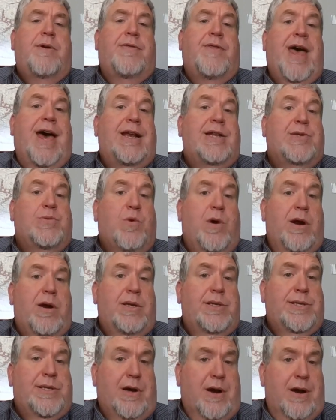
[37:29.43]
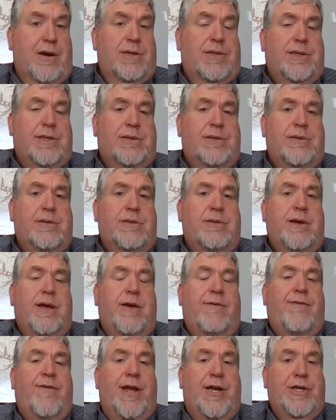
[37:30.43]
But that is where it starts.
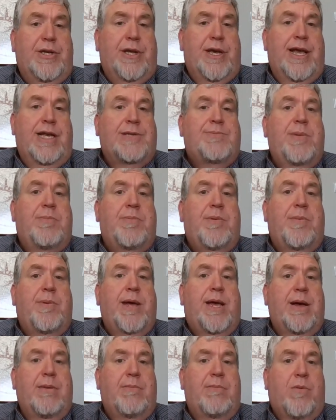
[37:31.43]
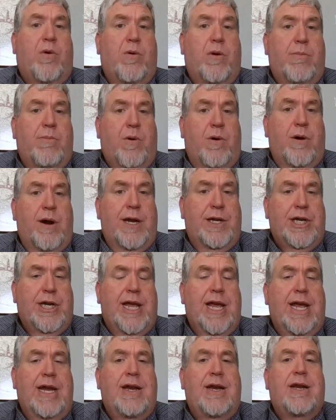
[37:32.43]
Eventually, as people become more and more
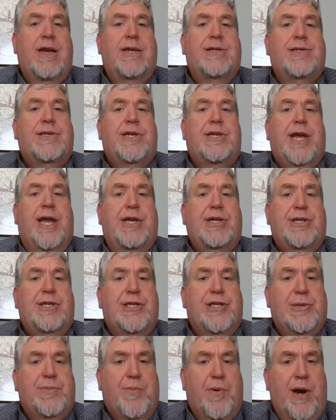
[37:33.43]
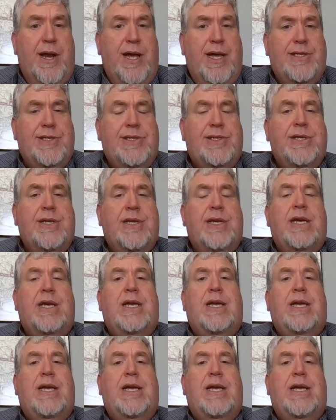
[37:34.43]
educated, and as education spreads,